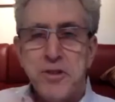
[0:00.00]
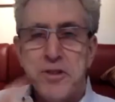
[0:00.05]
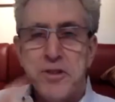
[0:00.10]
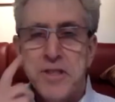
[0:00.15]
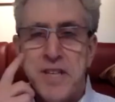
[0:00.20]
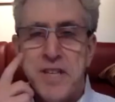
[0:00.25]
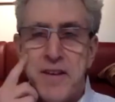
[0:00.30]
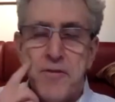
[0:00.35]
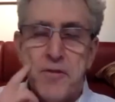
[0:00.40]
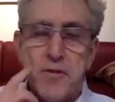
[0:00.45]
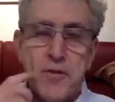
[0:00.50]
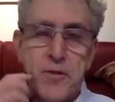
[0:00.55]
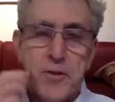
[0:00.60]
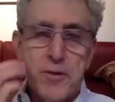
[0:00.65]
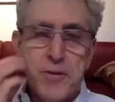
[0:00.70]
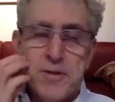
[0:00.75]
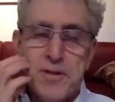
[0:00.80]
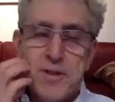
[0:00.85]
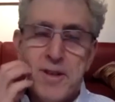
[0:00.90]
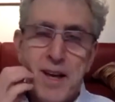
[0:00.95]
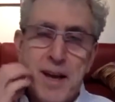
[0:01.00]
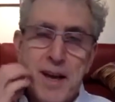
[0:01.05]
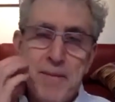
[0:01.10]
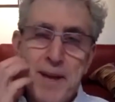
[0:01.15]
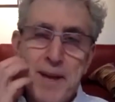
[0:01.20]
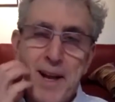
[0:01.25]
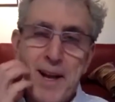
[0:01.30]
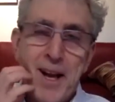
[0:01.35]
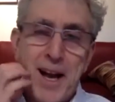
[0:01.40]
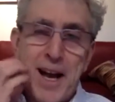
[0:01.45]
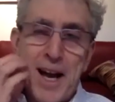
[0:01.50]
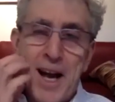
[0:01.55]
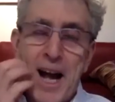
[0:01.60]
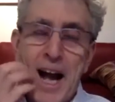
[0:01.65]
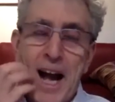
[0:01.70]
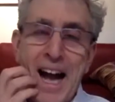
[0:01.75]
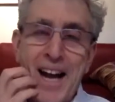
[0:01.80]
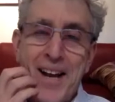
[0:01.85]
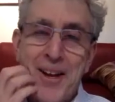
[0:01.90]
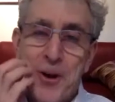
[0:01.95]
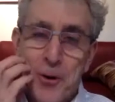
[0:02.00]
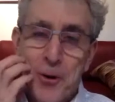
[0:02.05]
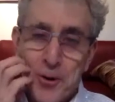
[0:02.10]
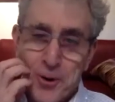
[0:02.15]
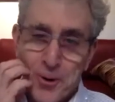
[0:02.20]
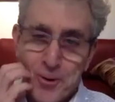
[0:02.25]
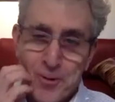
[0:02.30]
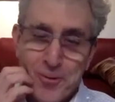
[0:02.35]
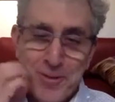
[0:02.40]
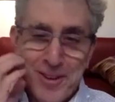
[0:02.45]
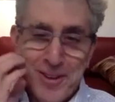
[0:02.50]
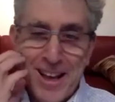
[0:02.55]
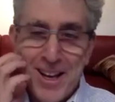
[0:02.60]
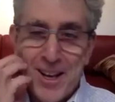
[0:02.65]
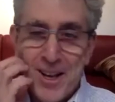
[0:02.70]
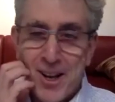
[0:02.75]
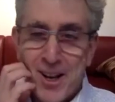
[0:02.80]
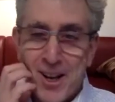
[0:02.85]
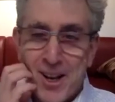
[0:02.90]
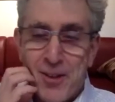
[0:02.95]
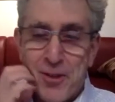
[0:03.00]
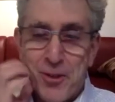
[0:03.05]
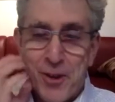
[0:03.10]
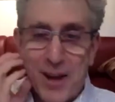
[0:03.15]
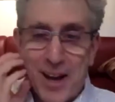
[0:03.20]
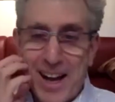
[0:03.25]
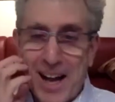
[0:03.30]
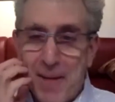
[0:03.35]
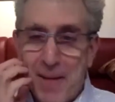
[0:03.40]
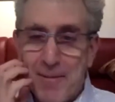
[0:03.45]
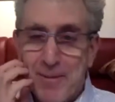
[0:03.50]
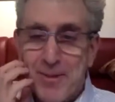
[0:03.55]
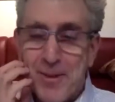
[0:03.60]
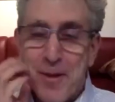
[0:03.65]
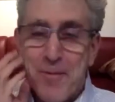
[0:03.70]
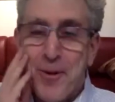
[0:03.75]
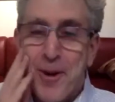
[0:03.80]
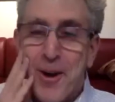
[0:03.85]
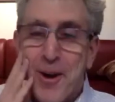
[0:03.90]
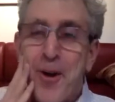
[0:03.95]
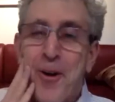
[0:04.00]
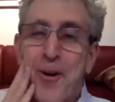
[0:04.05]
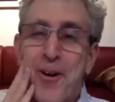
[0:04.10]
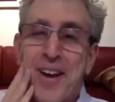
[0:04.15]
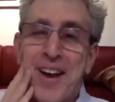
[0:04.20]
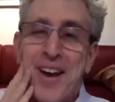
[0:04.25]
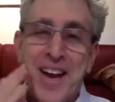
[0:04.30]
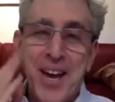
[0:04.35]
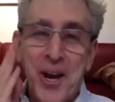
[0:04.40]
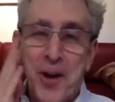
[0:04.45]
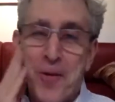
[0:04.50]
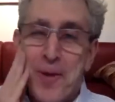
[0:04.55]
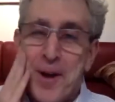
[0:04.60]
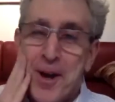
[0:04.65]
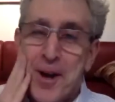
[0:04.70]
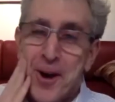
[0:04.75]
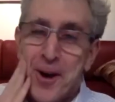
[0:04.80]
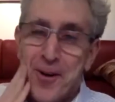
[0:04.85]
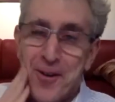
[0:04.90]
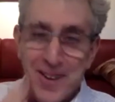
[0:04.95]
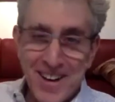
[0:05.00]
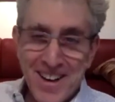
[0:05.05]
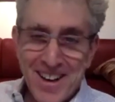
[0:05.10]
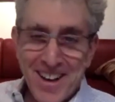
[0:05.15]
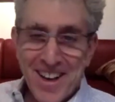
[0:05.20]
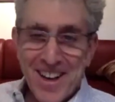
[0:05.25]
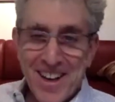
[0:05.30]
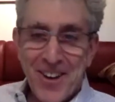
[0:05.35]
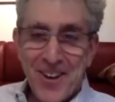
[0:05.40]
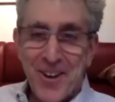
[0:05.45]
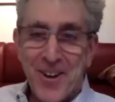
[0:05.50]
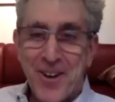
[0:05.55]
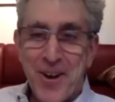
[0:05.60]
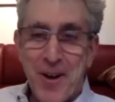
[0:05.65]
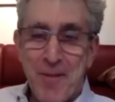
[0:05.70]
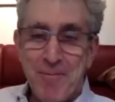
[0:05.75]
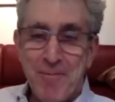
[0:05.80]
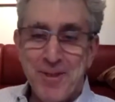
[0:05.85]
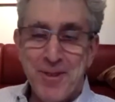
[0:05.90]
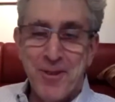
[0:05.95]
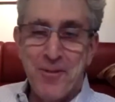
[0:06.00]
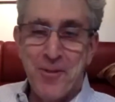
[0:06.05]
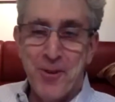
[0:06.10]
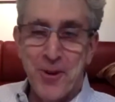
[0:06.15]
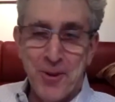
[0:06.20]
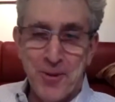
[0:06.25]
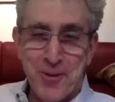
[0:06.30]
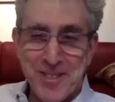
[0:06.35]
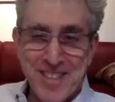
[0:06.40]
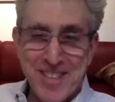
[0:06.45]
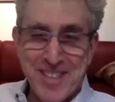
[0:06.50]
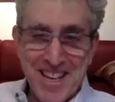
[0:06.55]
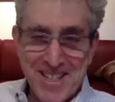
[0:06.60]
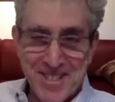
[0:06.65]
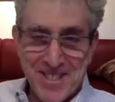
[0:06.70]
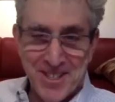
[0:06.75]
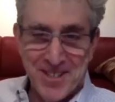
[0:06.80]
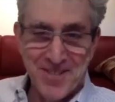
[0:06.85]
say for those, I mean, I know you, and I'm going, okay, here we go. Here comes the Gruderization of